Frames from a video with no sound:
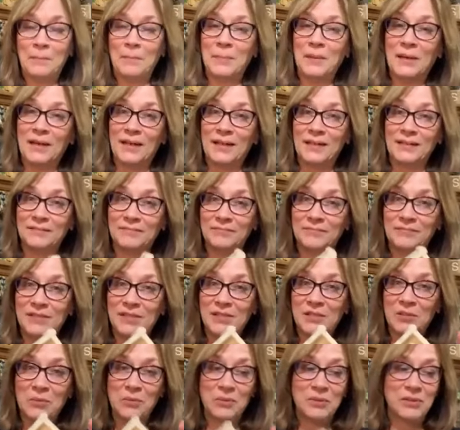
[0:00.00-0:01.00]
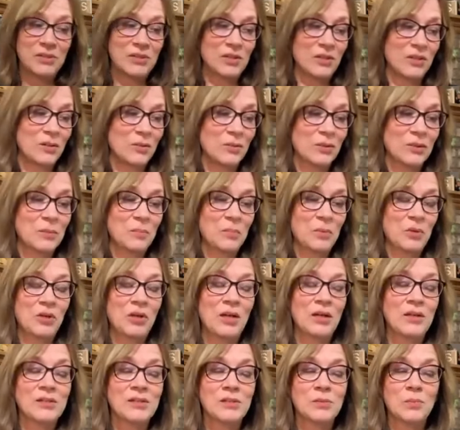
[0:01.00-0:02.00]
But, so we're starting with the
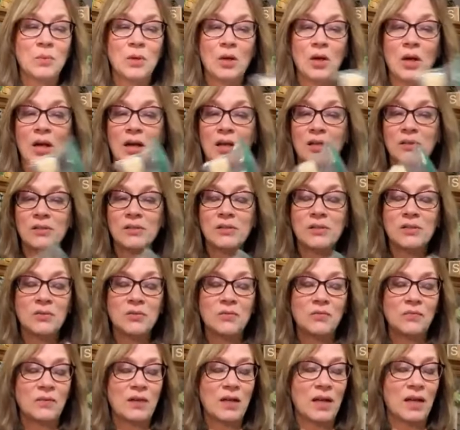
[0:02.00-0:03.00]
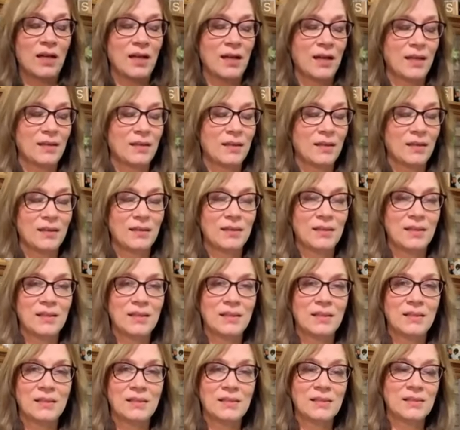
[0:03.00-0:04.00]
birdhouse. We're also got
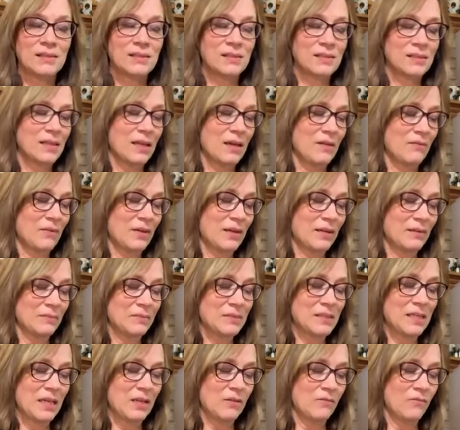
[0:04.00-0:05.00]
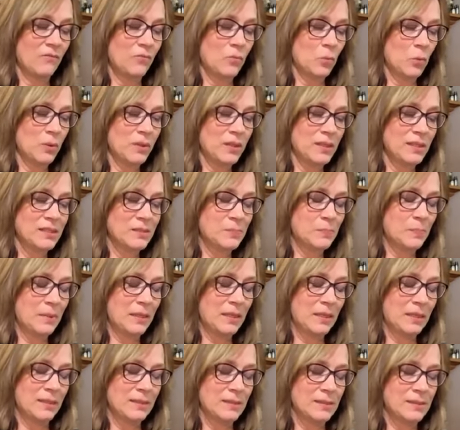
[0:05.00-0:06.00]
these, I've taken four of these
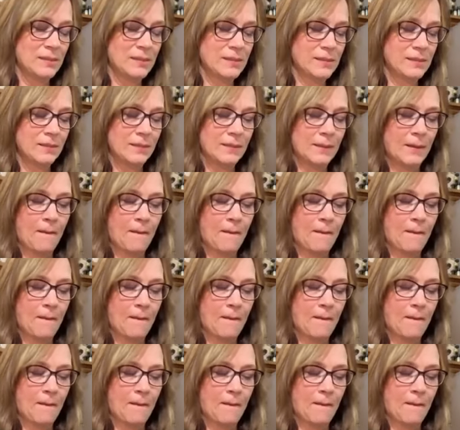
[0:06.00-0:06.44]
beads